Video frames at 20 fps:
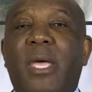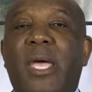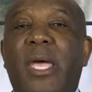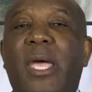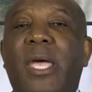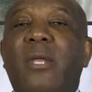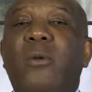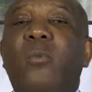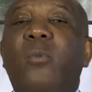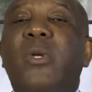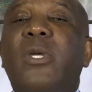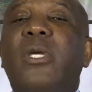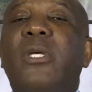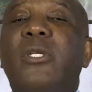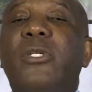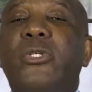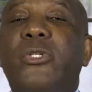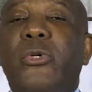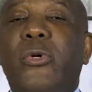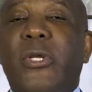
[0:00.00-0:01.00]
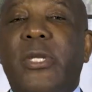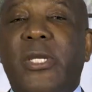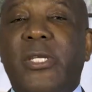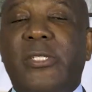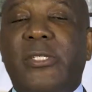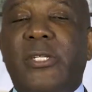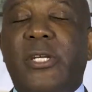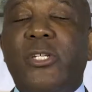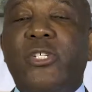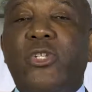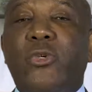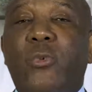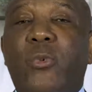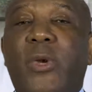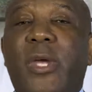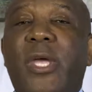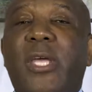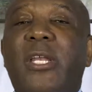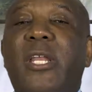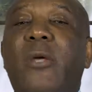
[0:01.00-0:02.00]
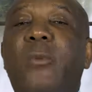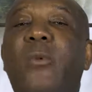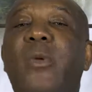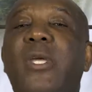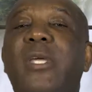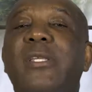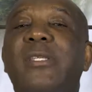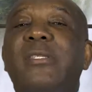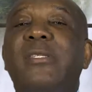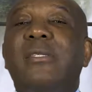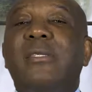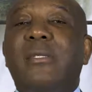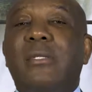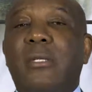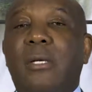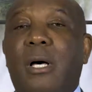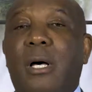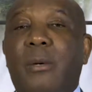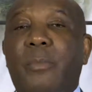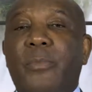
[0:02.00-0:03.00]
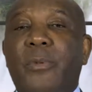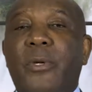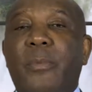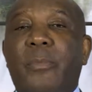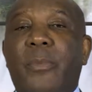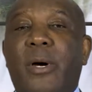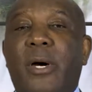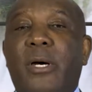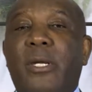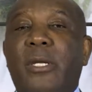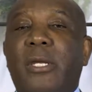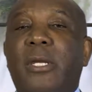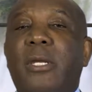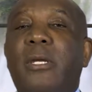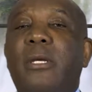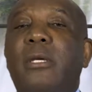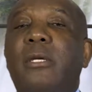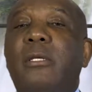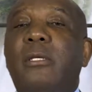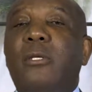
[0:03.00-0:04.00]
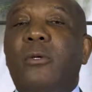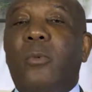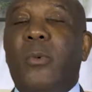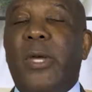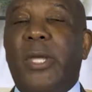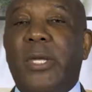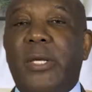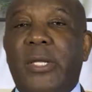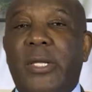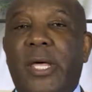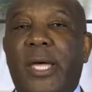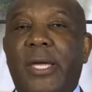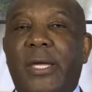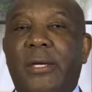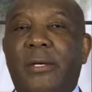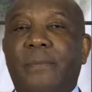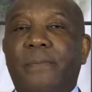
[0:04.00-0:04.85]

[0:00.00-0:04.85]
And we can do it in such a way that we can sculpt your body the way you like.